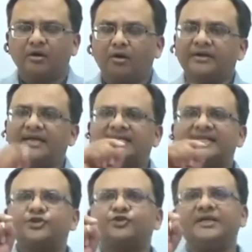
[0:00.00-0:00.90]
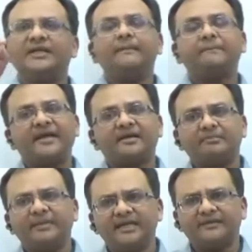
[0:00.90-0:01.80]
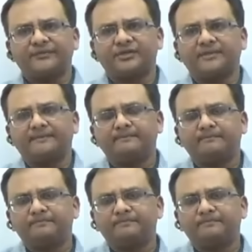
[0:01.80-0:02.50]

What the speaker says: on essentially pagan beliefs.